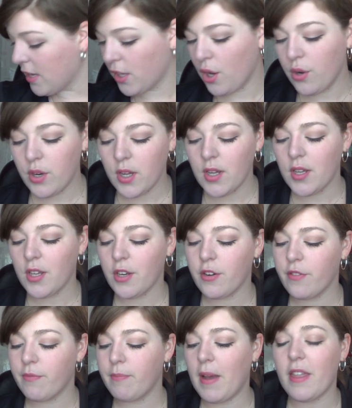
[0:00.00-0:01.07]
go to
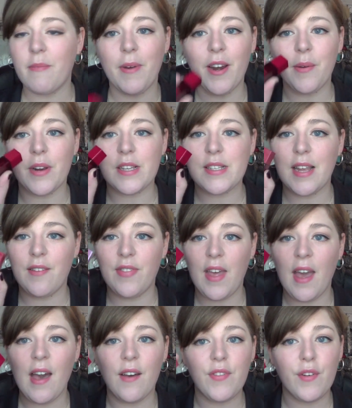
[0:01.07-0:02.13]
your Bath & Body Works, see if
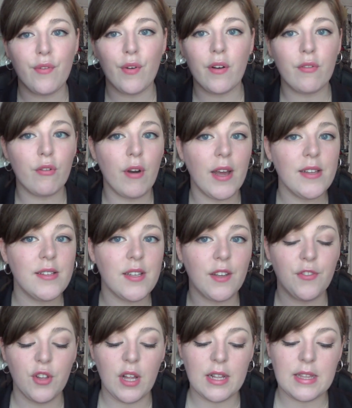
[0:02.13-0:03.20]
they have the Forever Red, see
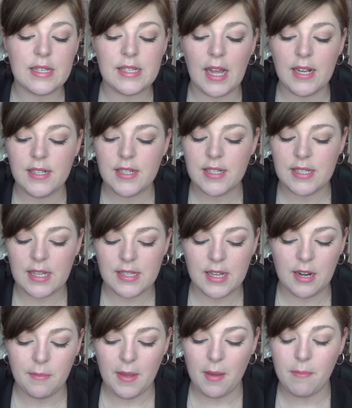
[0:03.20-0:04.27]
if you like the scent, because that's
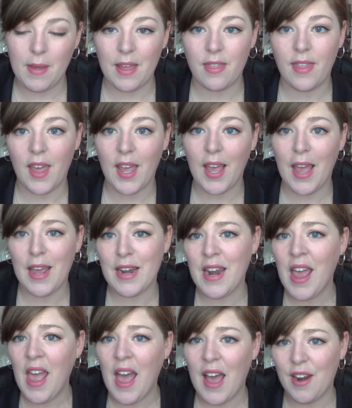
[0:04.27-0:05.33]
going to be a big thing, and
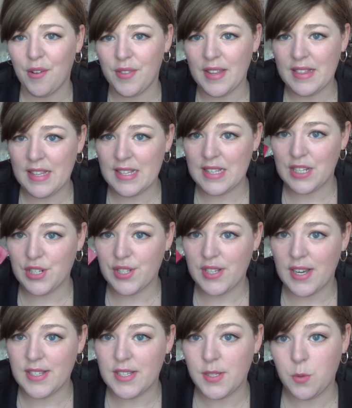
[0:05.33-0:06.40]
I don't think these little
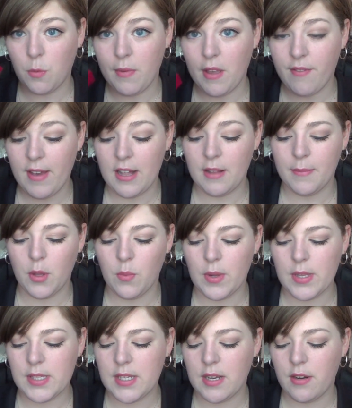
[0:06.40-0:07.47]
sizes will be available
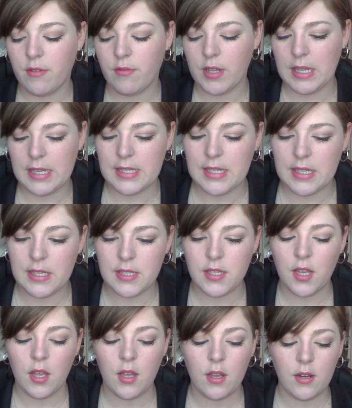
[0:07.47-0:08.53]
once it releases
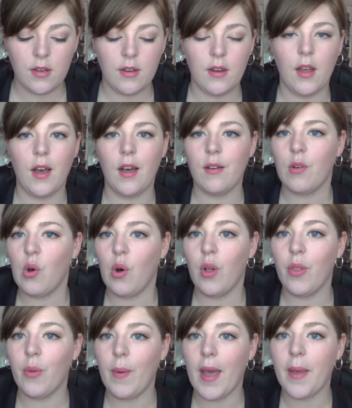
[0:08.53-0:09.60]

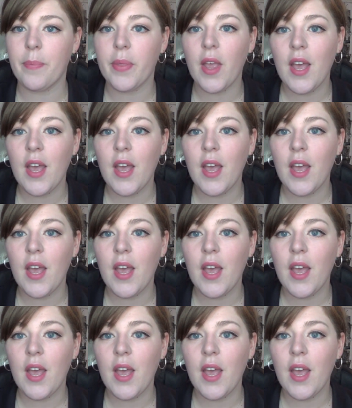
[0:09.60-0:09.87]
all the way.